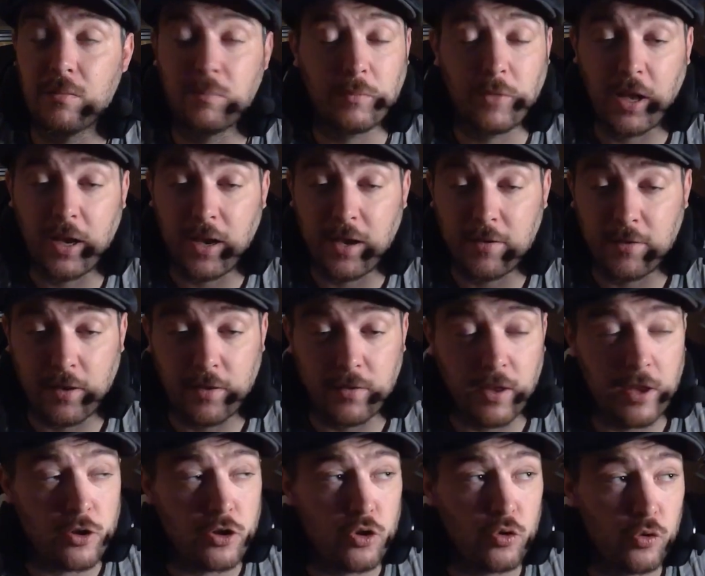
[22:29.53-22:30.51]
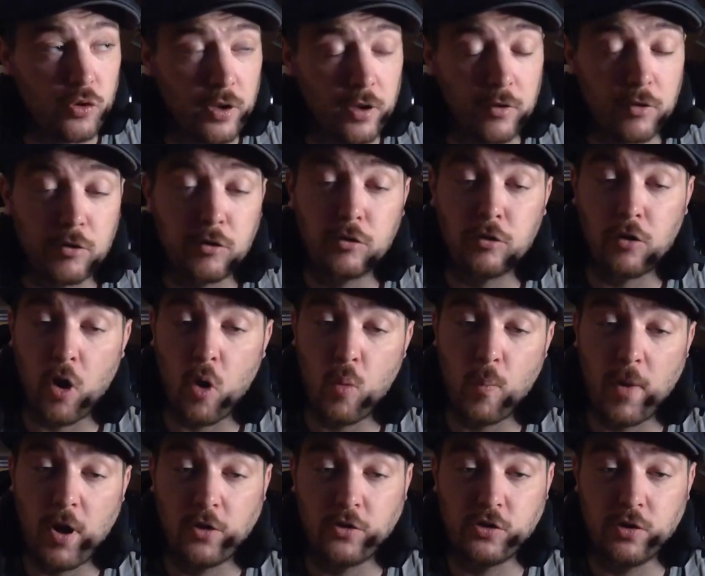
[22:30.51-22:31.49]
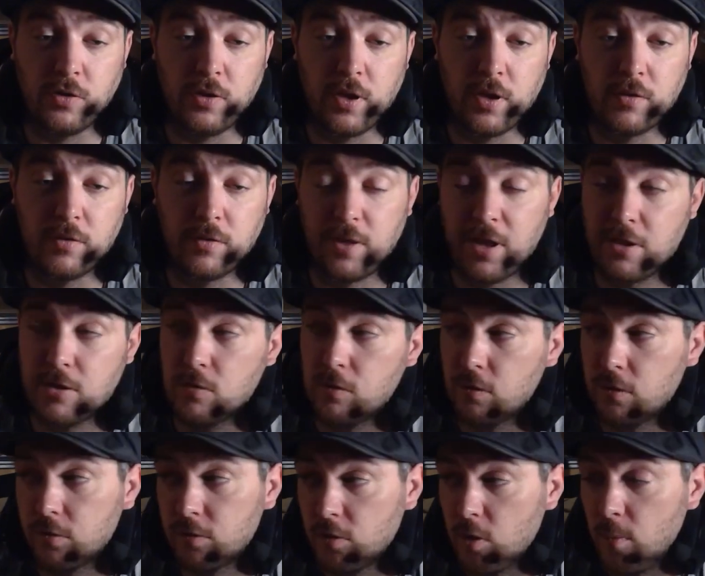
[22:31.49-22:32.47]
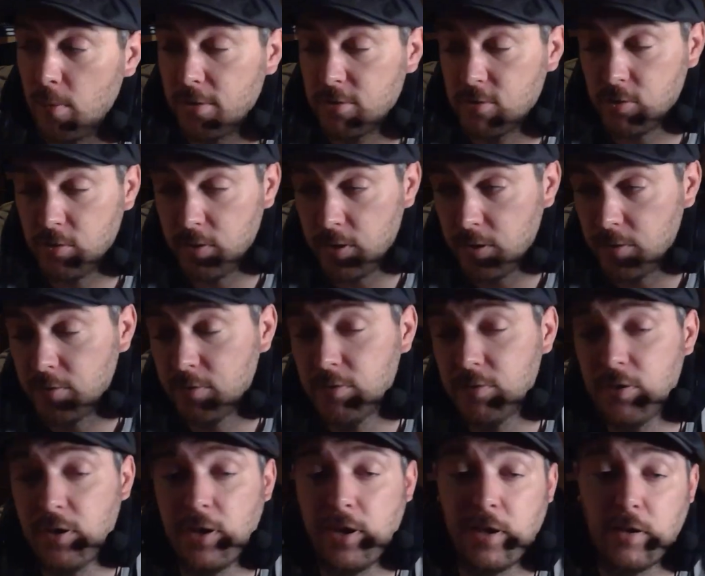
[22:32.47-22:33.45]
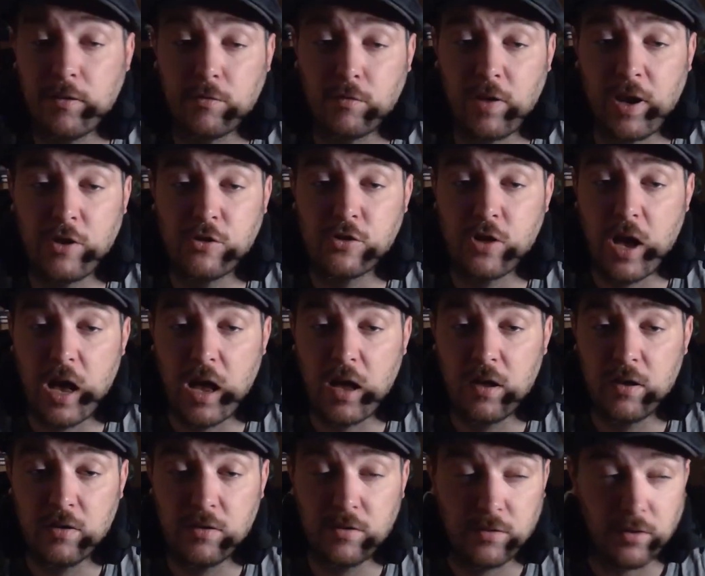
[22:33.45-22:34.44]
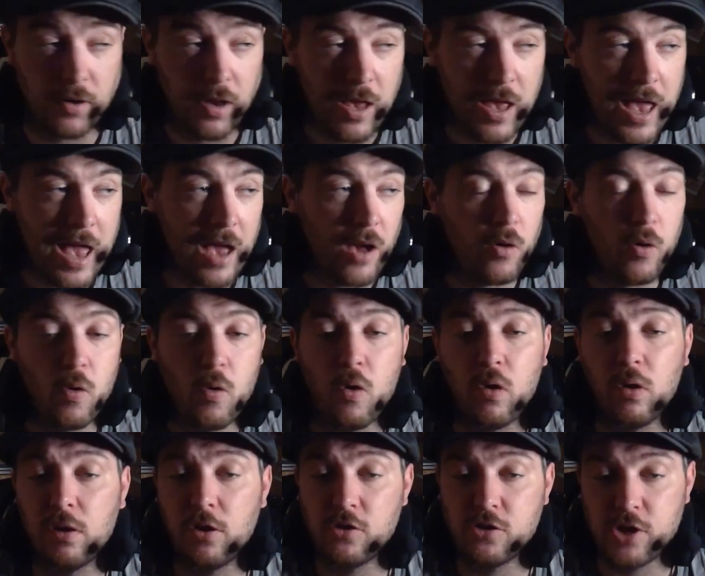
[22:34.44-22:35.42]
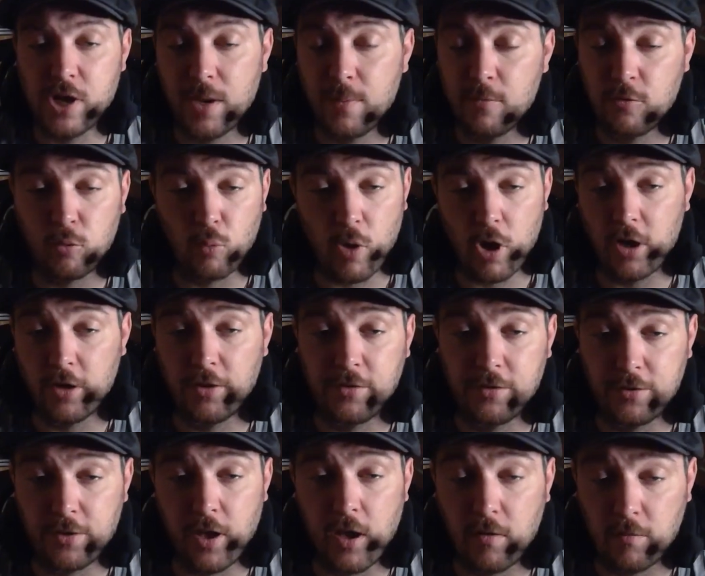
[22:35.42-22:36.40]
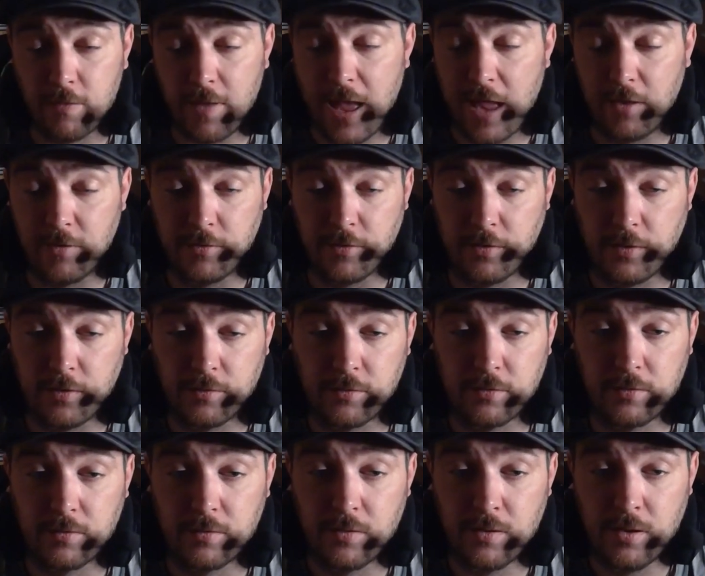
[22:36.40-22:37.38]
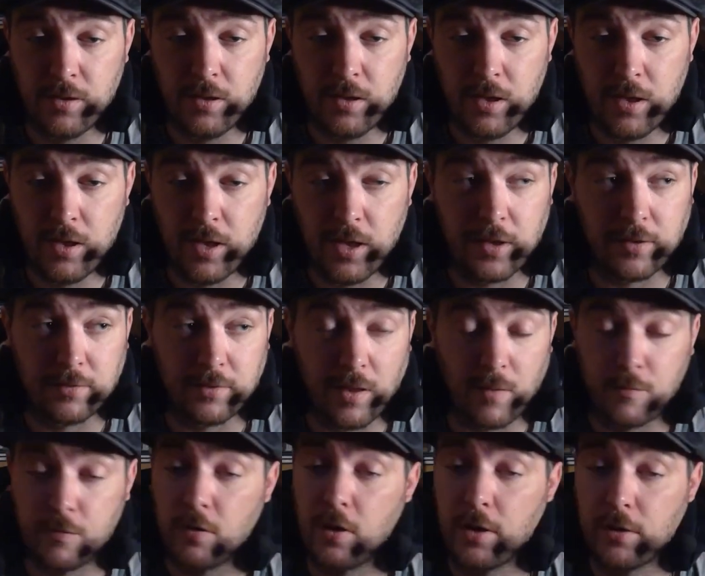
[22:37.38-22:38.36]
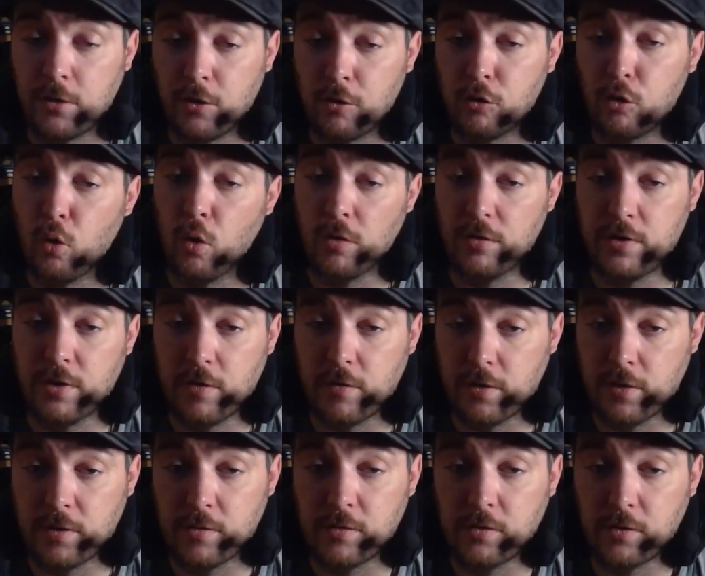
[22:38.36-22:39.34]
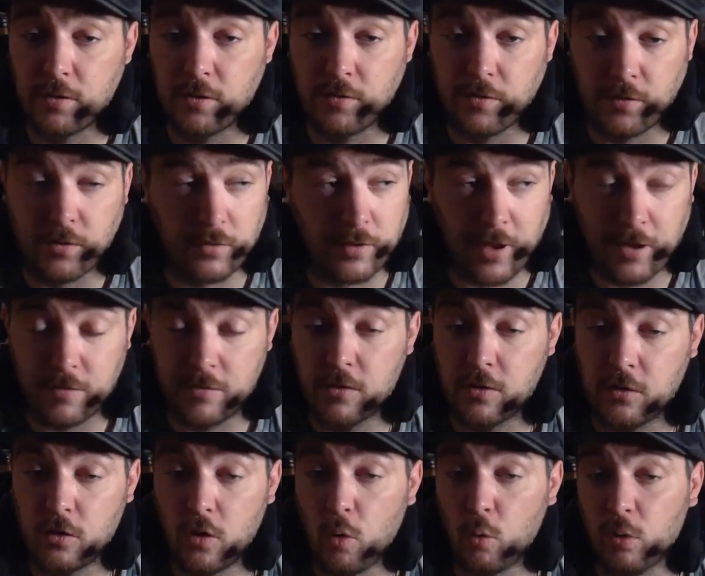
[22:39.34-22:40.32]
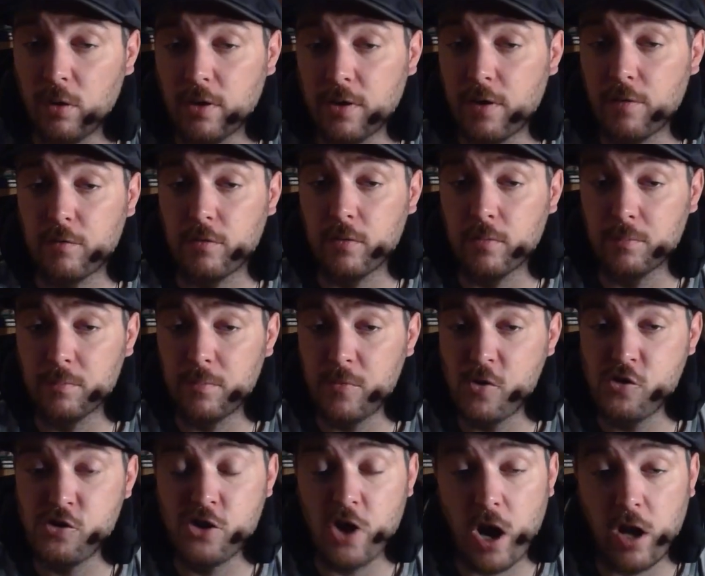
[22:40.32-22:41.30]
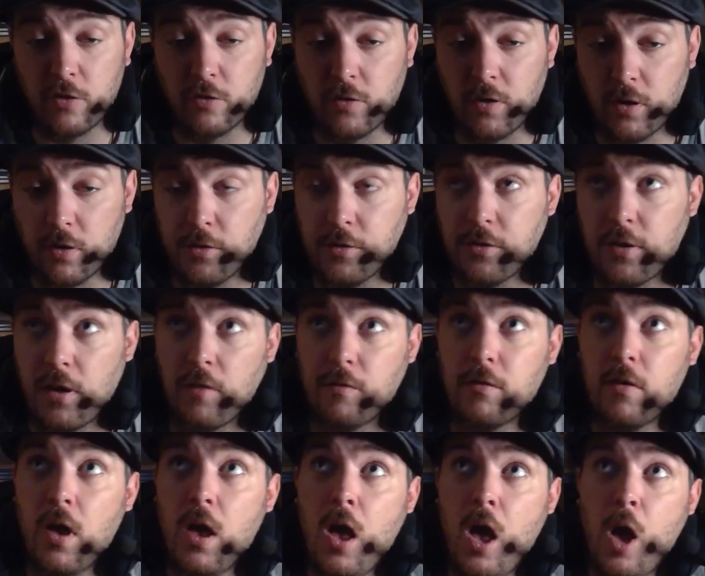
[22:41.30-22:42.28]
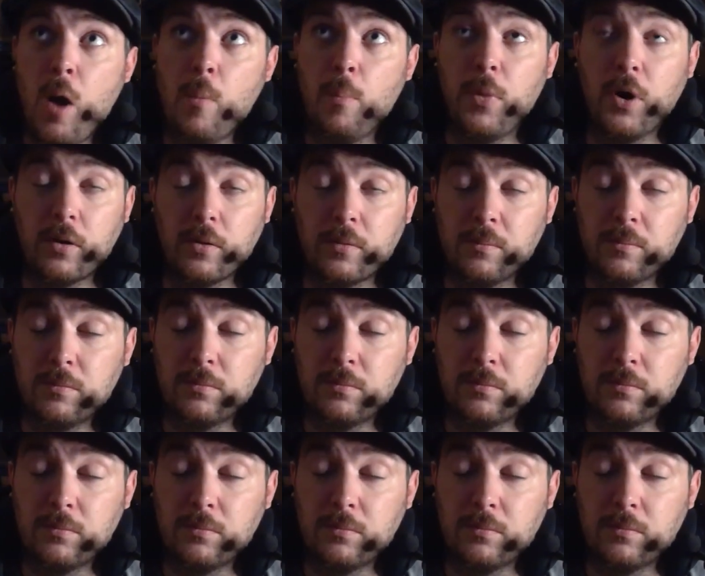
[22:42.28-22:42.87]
like I said, they use it so much in this. They use it so much in the Insidious franchise. All of James Wan stuff has this. Except for, the Saw series, because that's a totally different genre and stuff. But